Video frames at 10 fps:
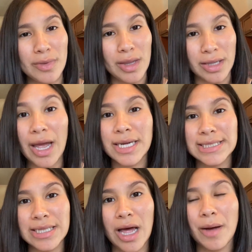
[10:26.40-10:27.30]
yeah,
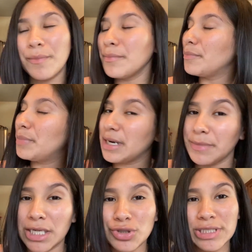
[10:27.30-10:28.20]
it's a lot, but I'm
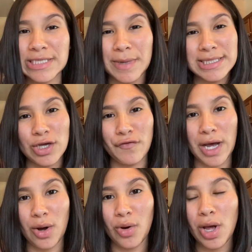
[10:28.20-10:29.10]
not stressing myself
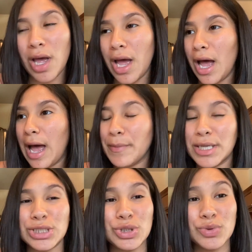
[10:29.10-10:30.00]
out. I'm
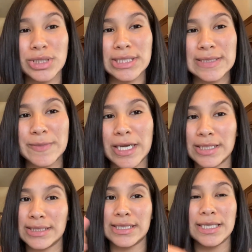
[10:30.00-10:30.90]
gonna do this
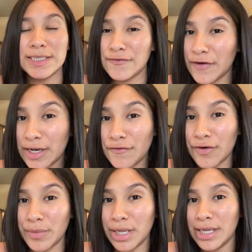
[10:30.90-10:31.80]
because it's fun
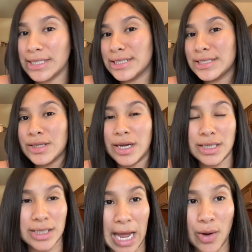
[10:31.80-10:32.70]
for me. It's
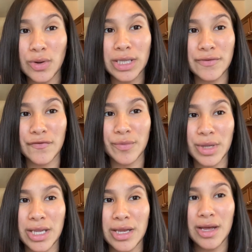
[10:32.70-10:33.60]
an outlet for
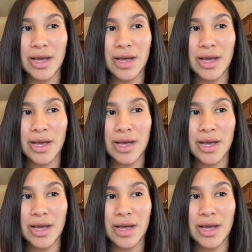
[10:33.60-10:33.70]
me.